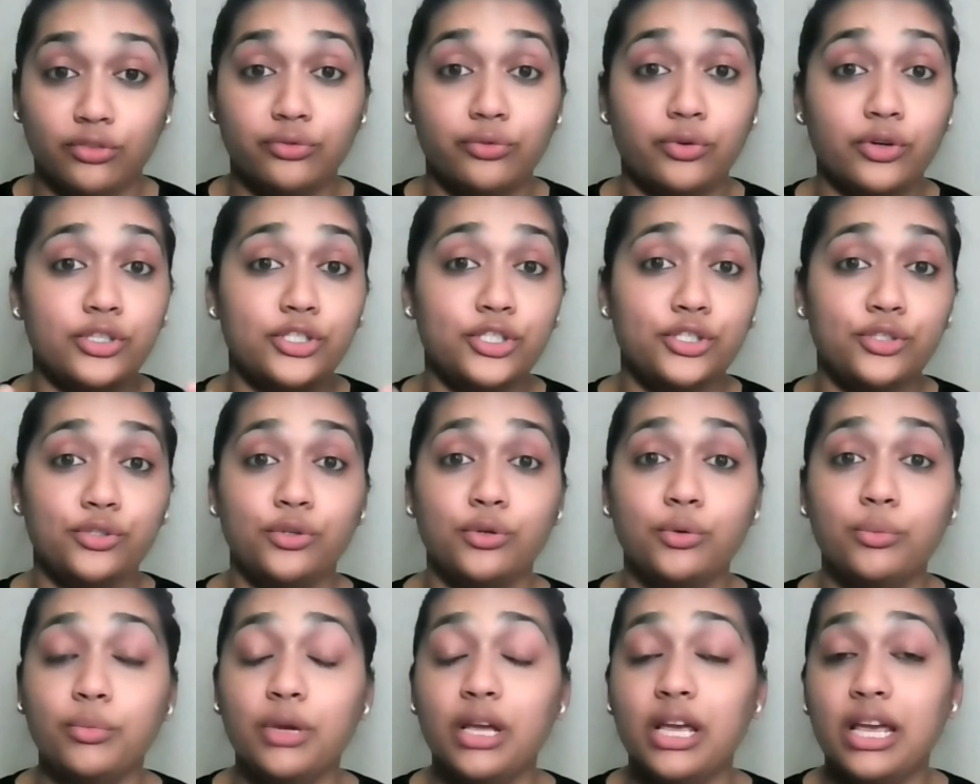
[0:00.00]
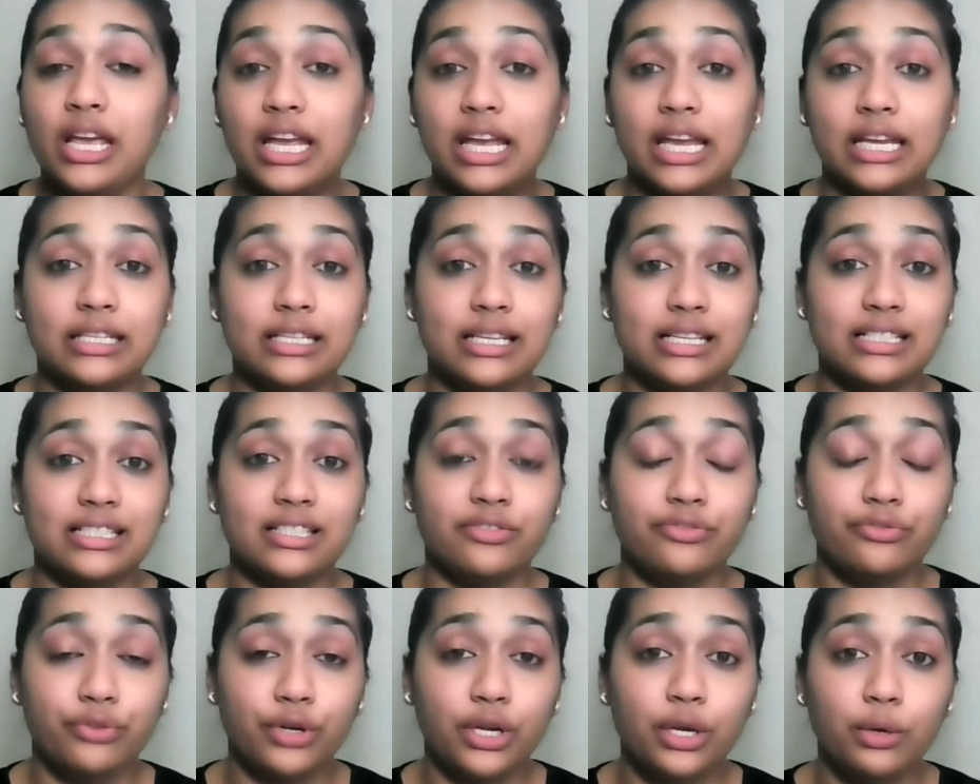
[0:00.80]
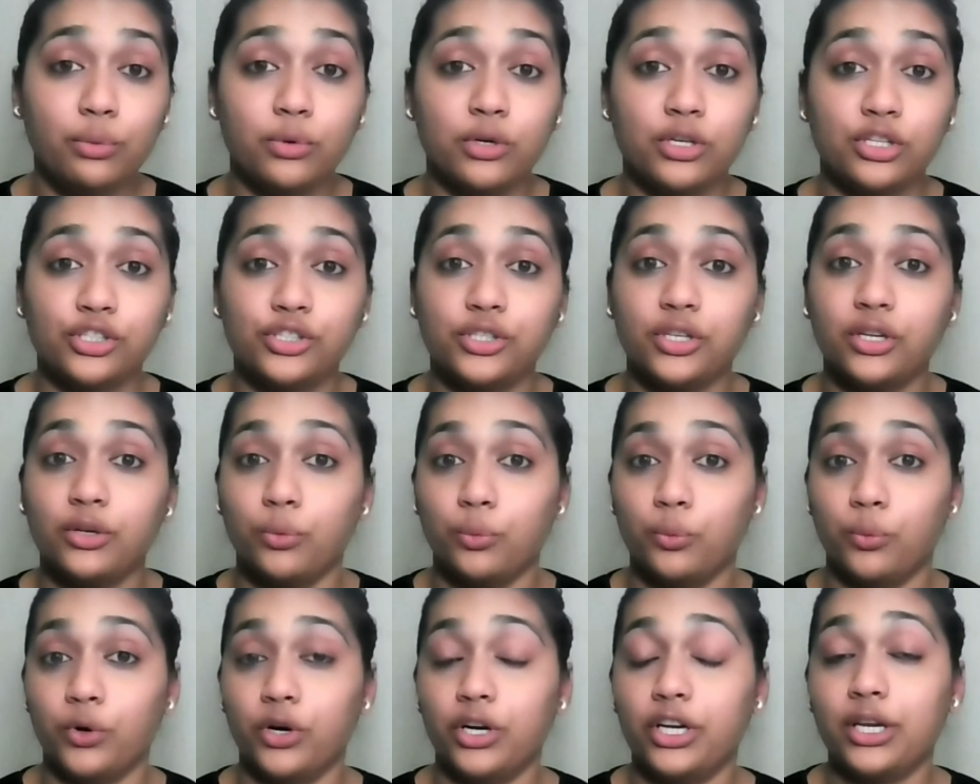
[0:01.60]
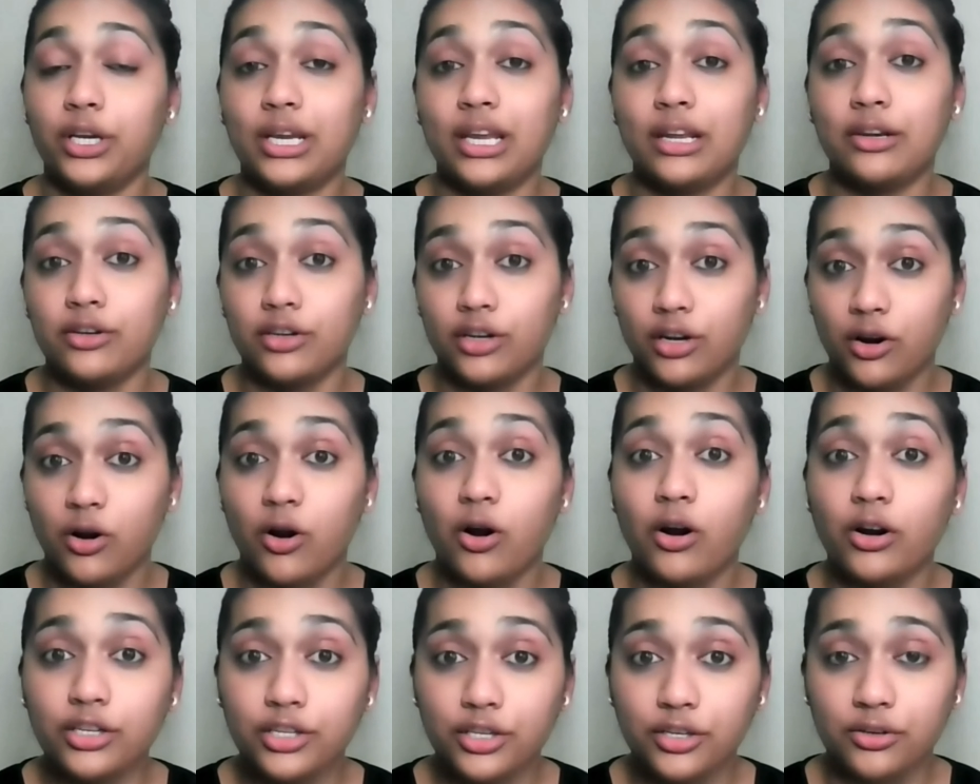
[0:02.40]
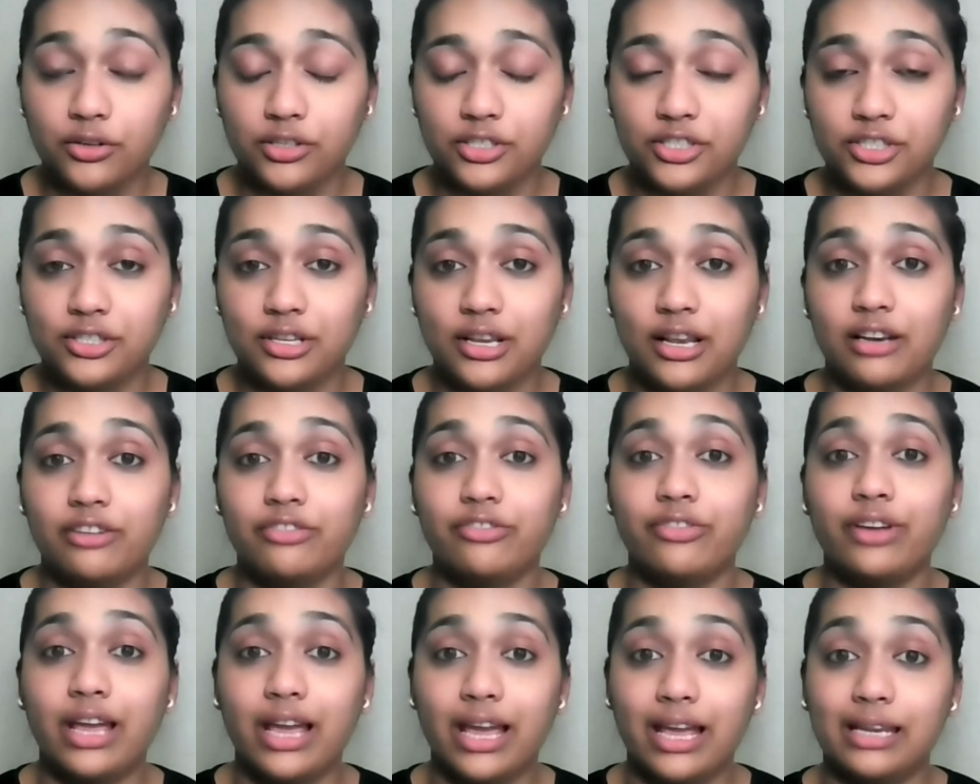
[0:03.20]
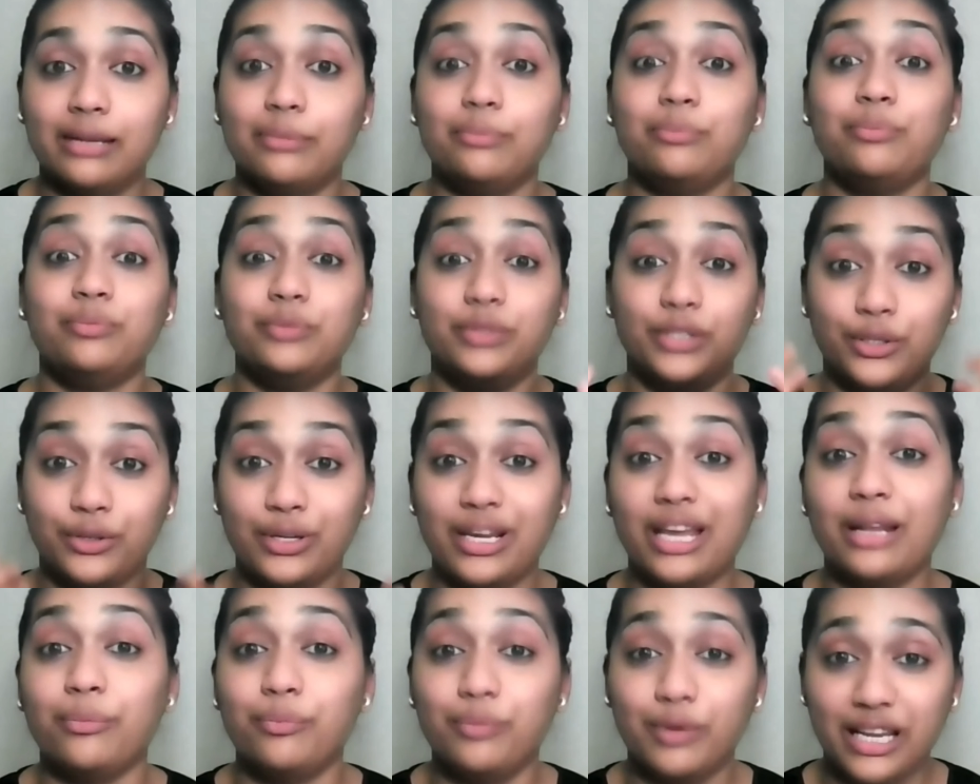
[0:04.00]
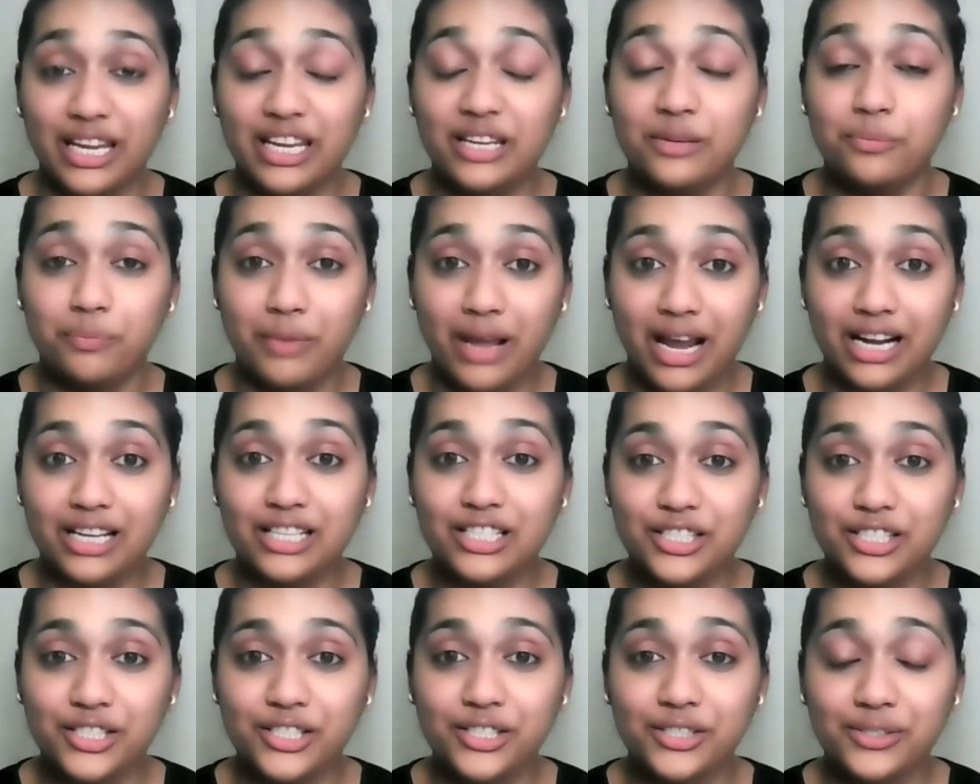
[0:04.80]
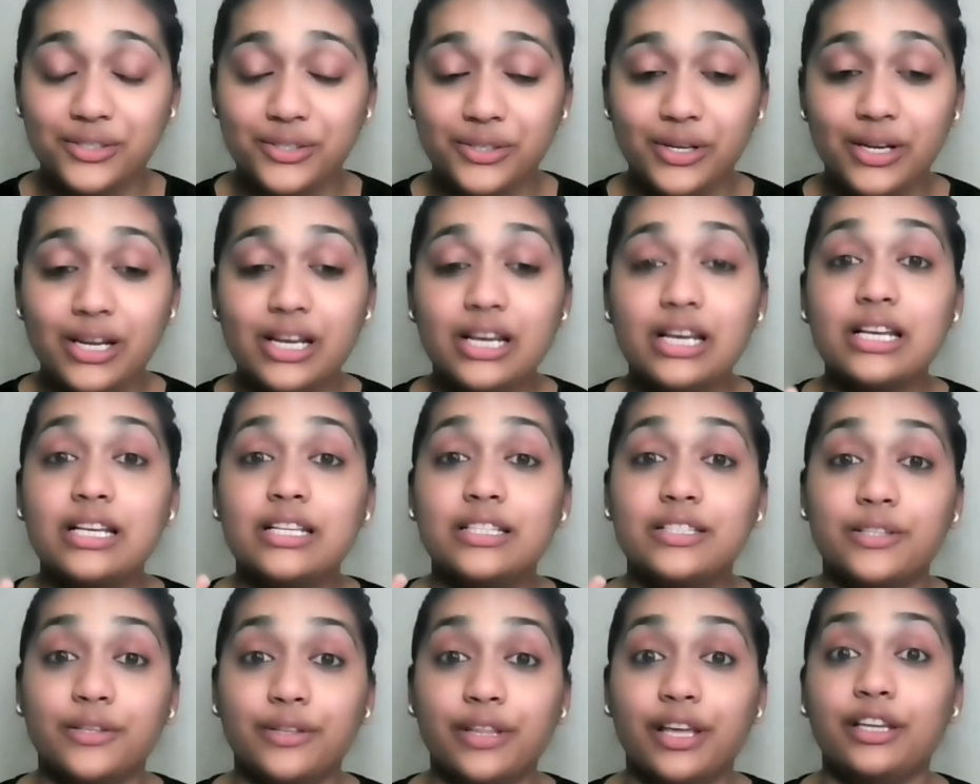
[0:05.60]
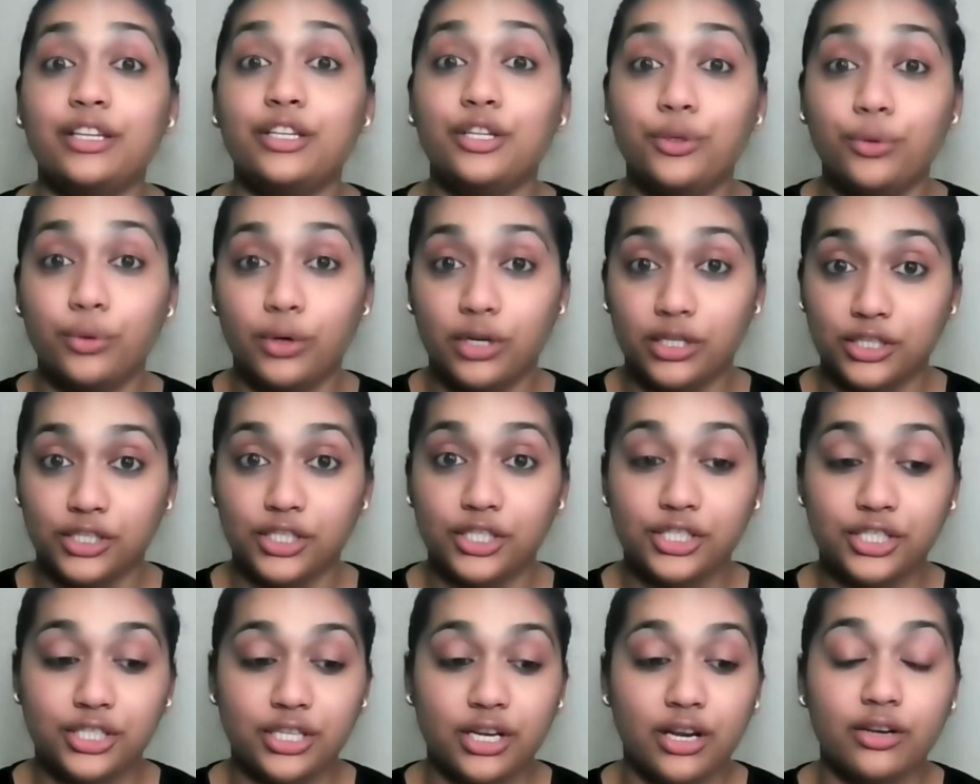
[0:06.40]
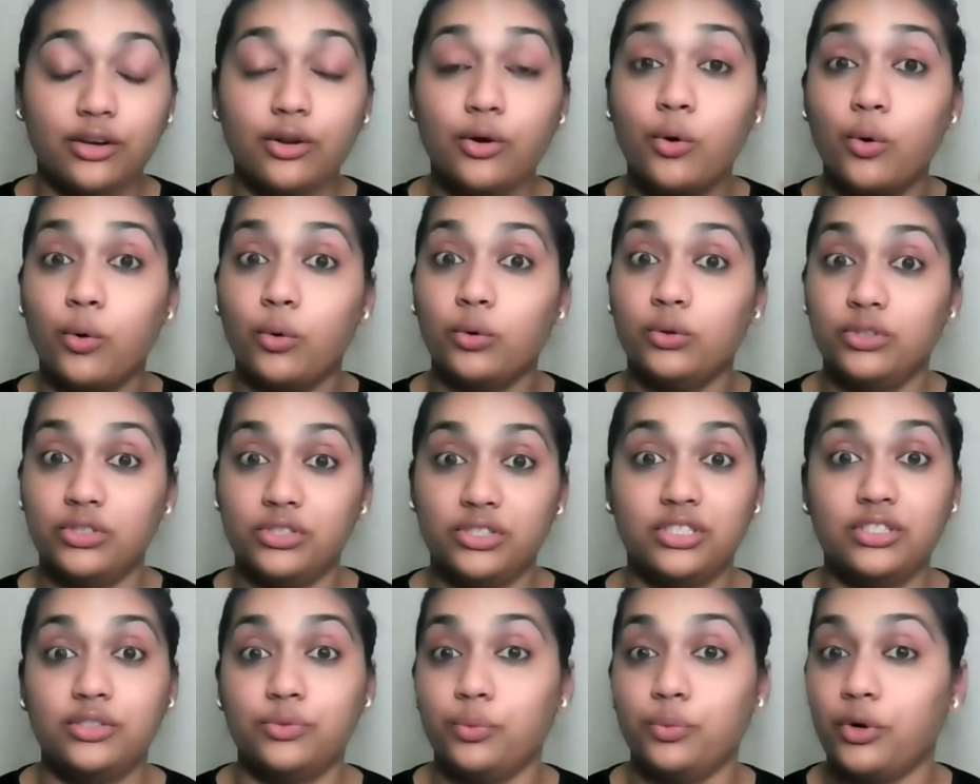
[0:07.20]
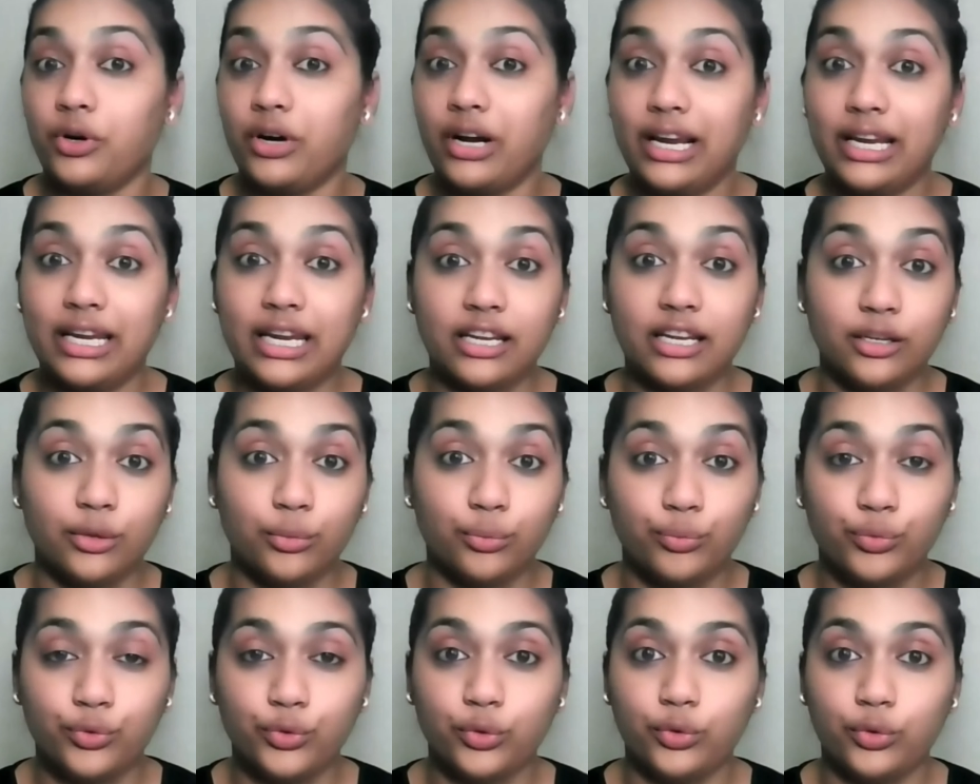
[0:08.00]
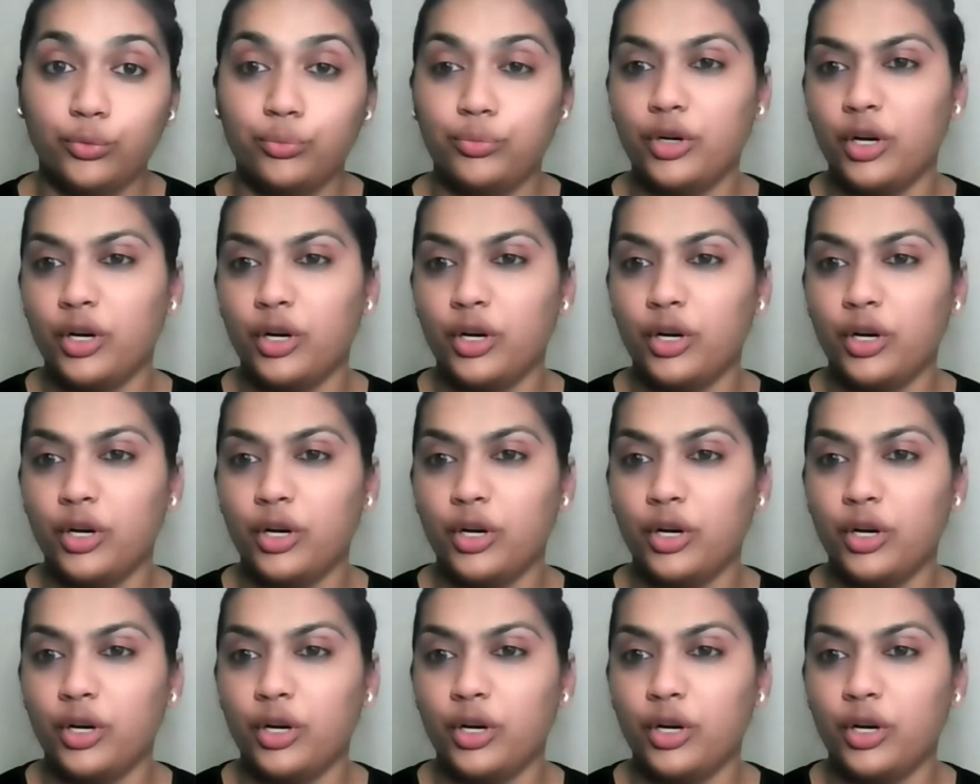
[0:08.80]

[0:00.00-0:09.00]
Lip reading: For Zoom, it has a free version where you can record yourself and you can play it back to you so that you understand, this is where I can improve.